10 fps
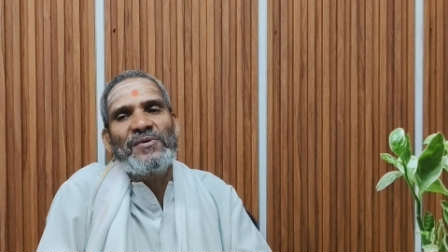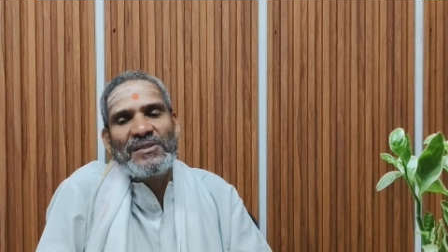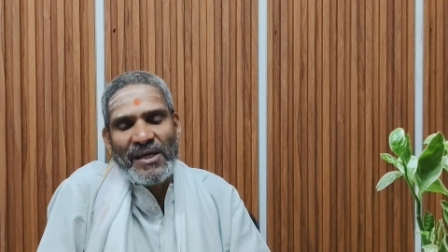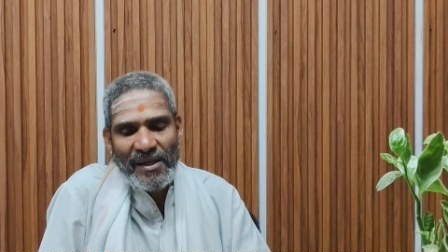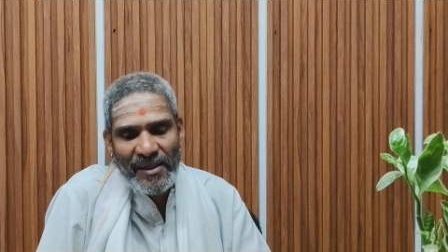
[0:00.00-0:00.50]

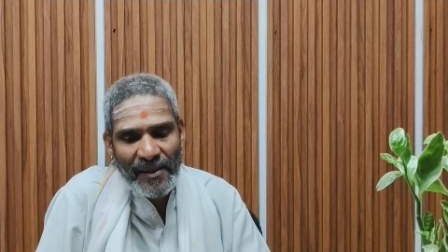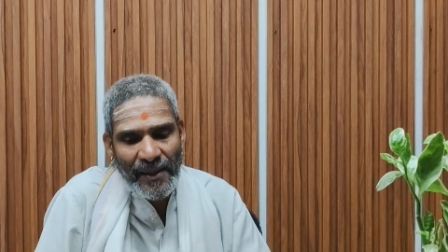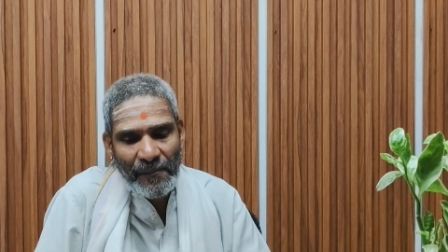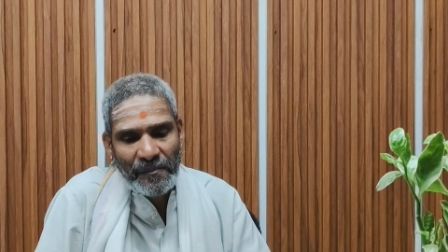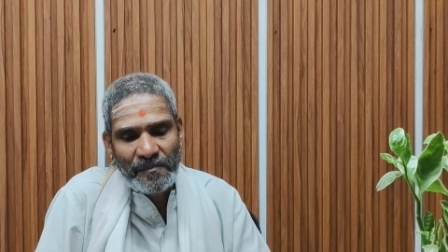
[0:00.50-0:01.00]
was there that
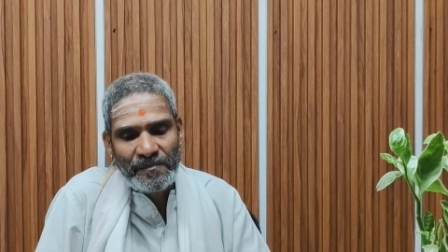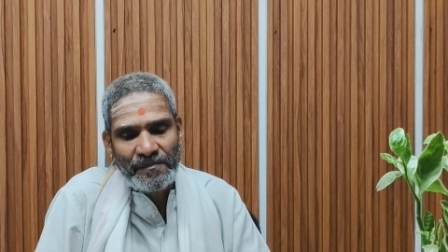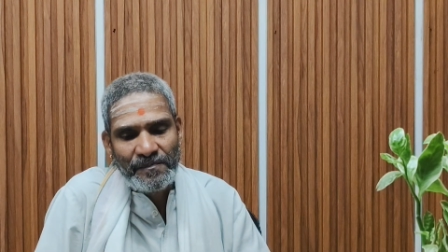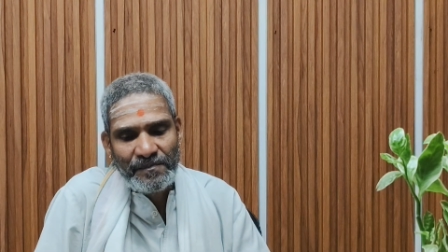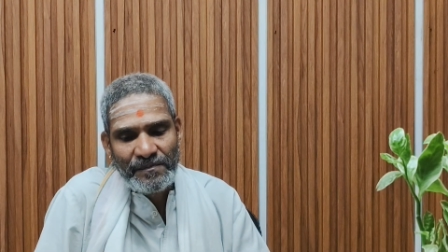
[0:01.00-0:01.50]
time.
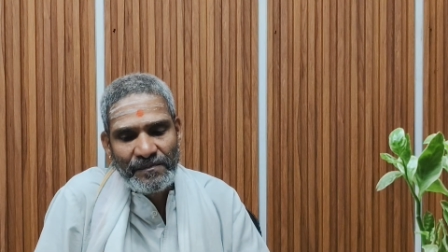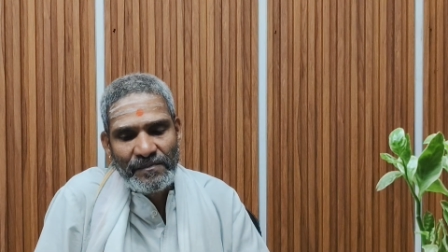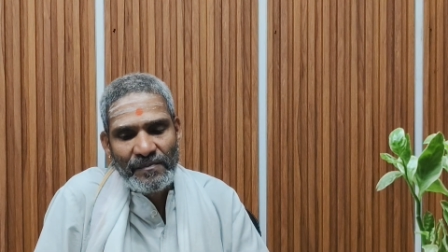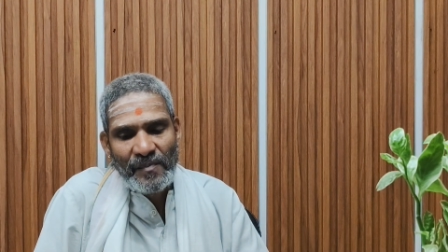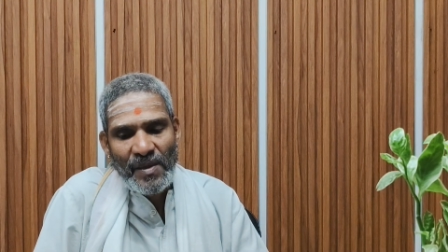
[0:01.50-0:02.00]

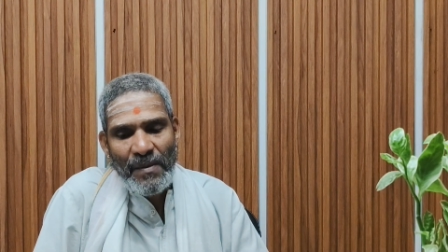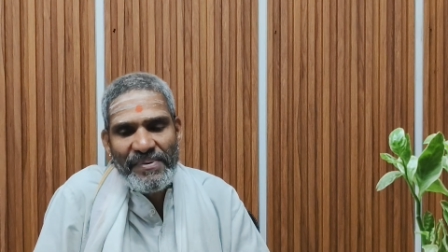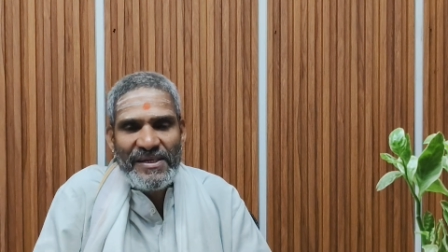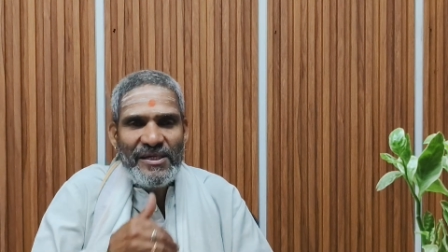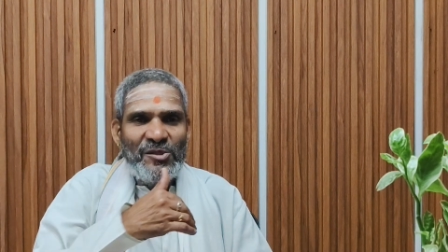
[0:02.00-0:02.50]

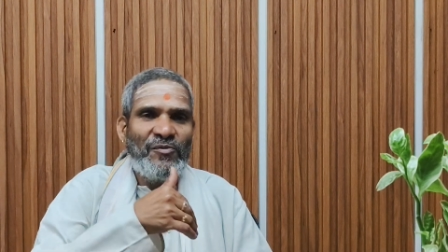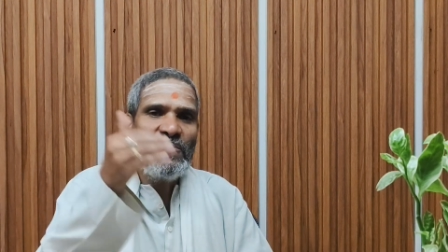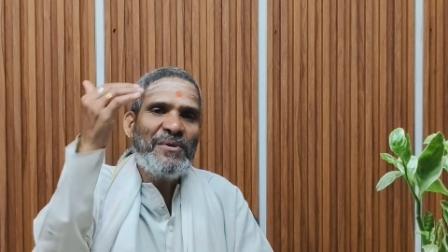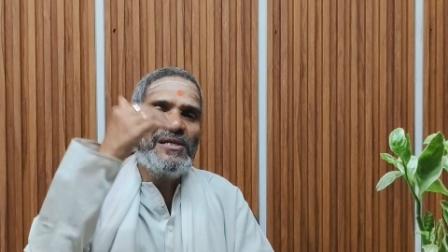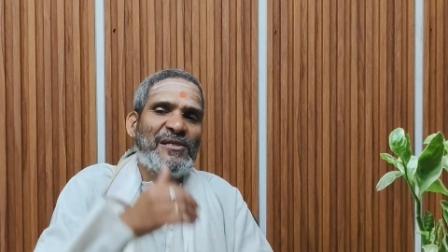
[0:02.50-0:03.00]
Bridges
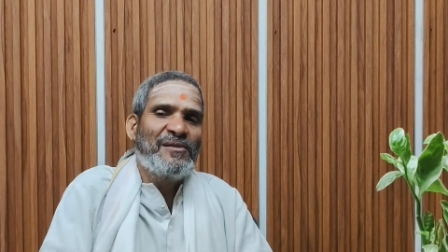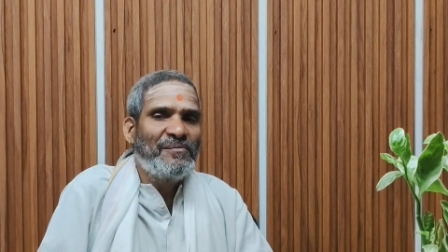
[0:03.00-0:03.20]
were built.